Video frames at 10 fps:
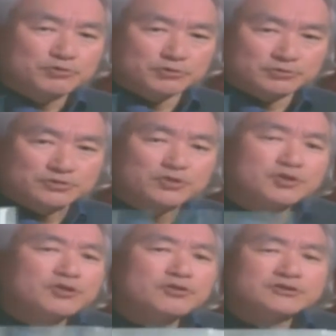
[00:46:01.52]
crews
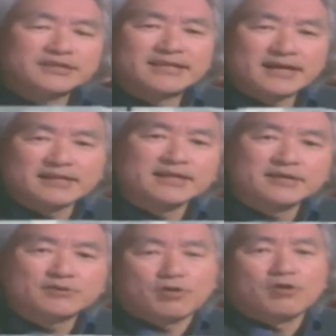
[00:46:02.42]
could use a
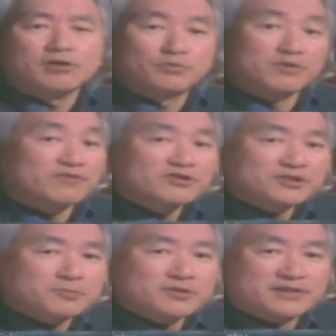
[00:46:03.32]
technique called
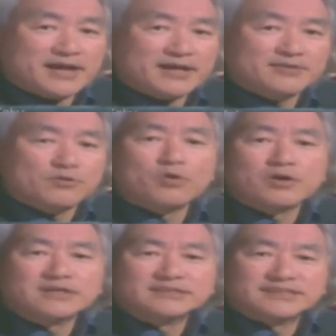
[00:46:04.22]
reversible death
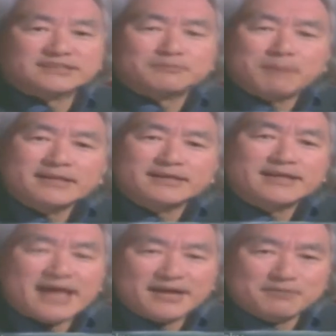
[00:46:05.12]
or
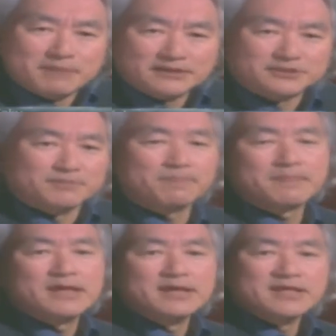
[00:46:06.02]
suspended animation.
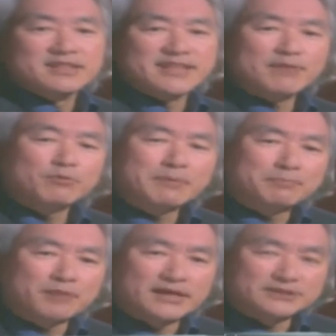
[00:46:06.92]
They will
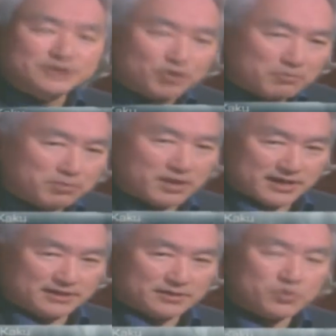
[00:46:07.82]
replace your
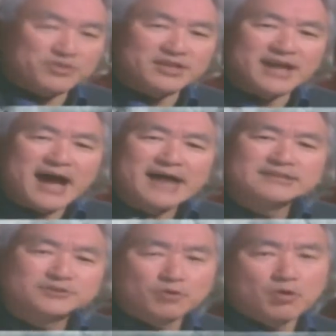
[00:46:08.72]
blood with an
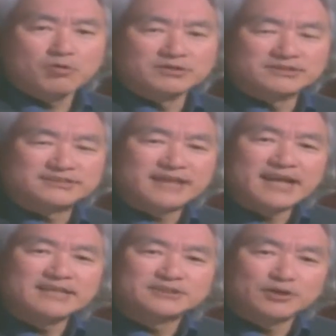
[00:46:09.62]
ice-cold
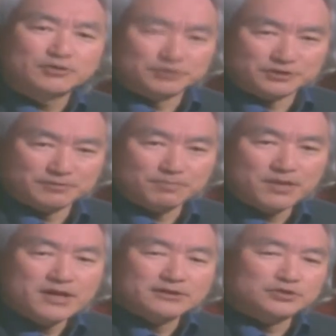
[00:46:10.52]
saline solution,
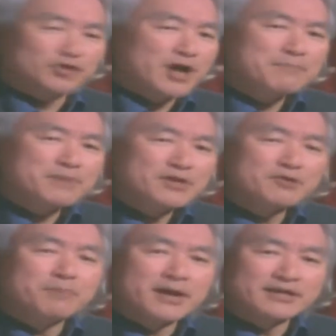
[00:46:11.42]
dropping your
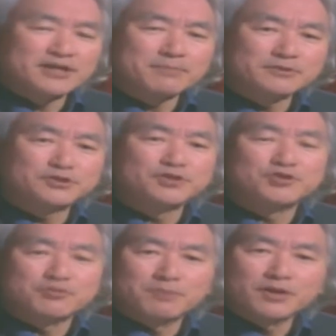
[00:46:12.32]
body temperature
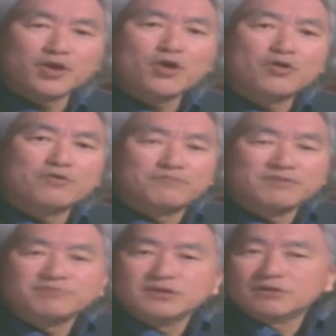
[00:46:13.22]
to below
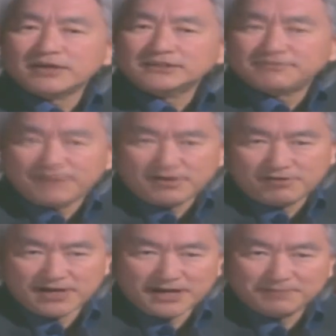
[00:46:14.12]
50 degrees
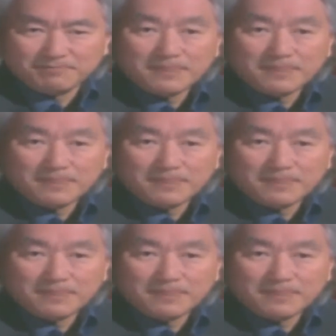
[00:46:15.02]
Fahrenheit.